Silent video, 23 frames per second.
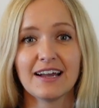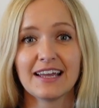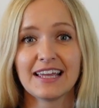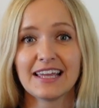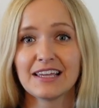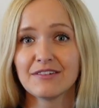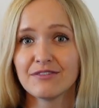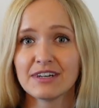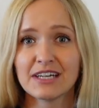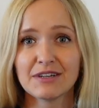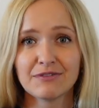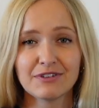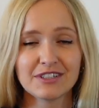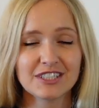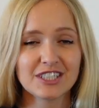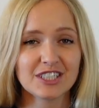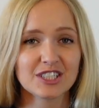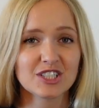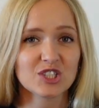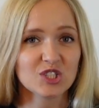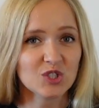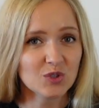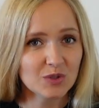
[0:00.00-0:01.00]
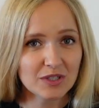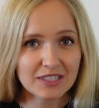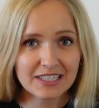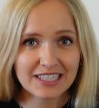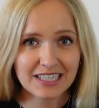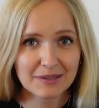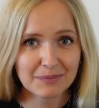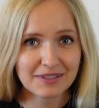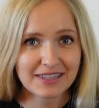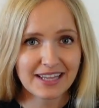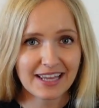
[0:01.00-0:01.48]
Even if it is student
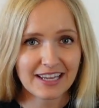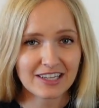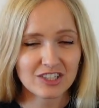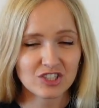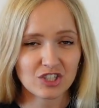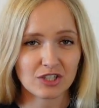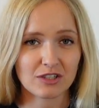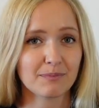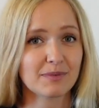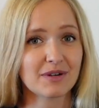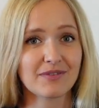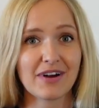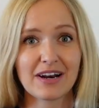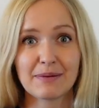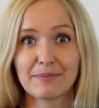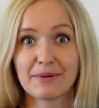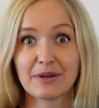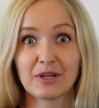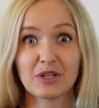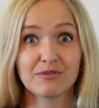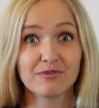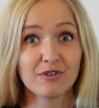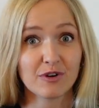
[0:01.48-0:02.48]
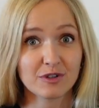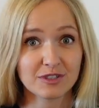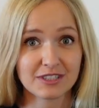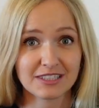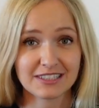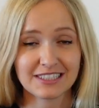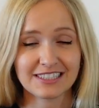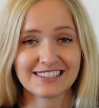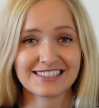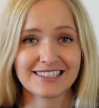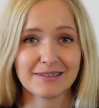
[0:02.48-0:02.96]
accommodation provided by
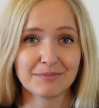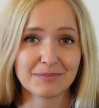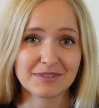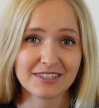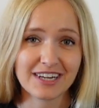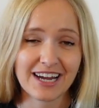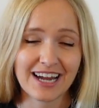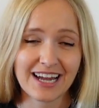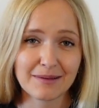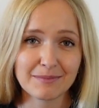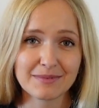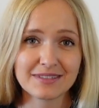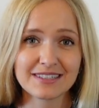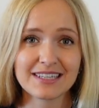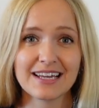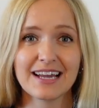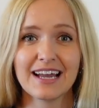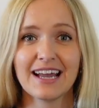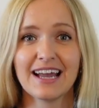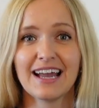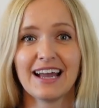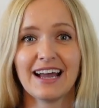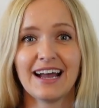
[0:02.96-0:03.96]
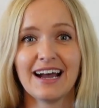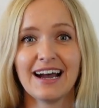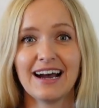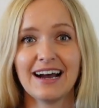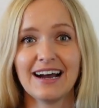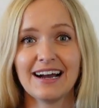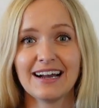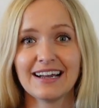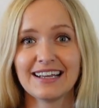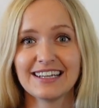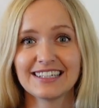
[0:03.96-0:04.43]
university, sometimes
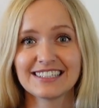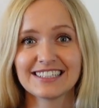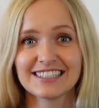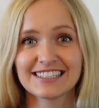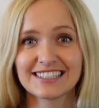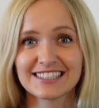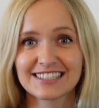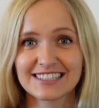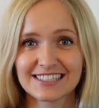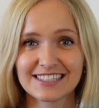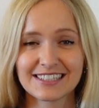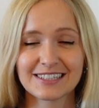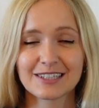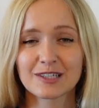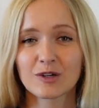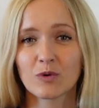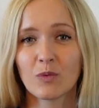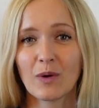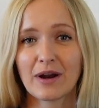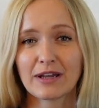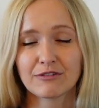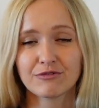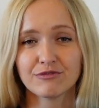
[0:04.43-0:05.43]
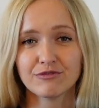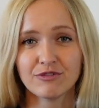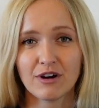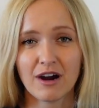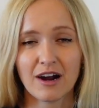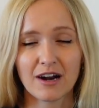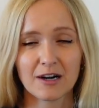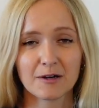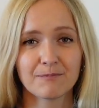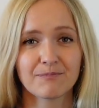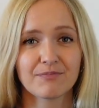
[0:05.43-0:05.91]
it is still quite
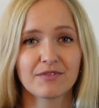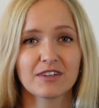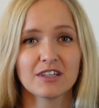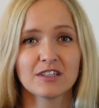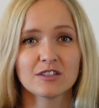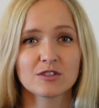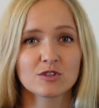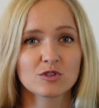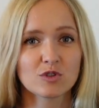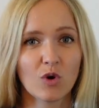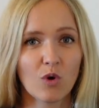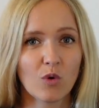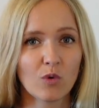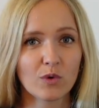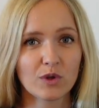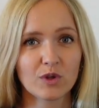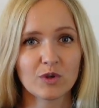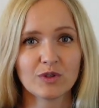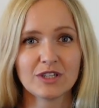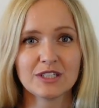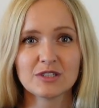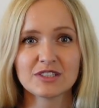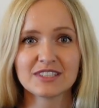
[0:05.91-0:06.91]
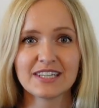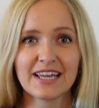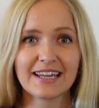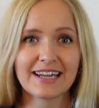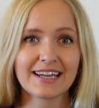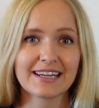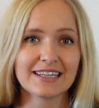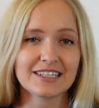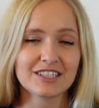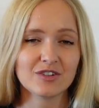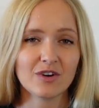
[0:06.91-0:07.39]
far. So you need to
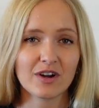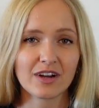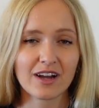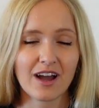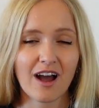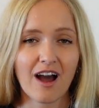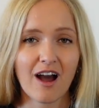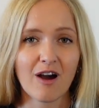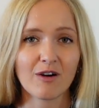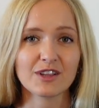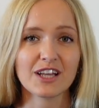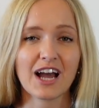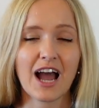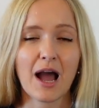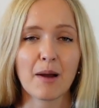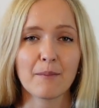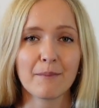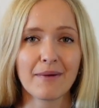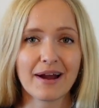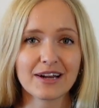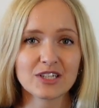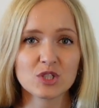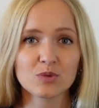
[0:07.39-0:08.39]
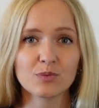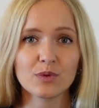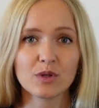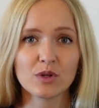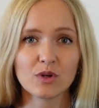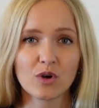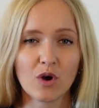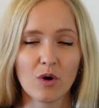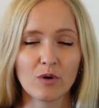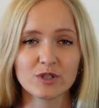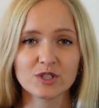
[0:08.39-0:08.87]
take into account how much it will
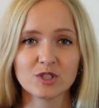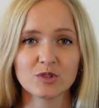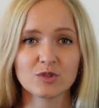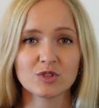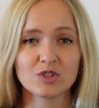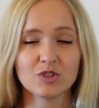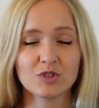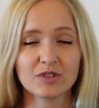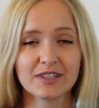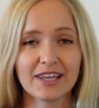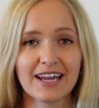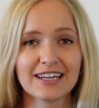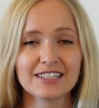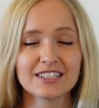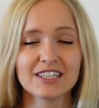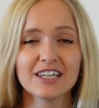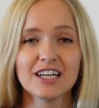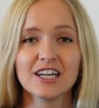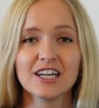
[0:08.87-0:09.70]
cost you to get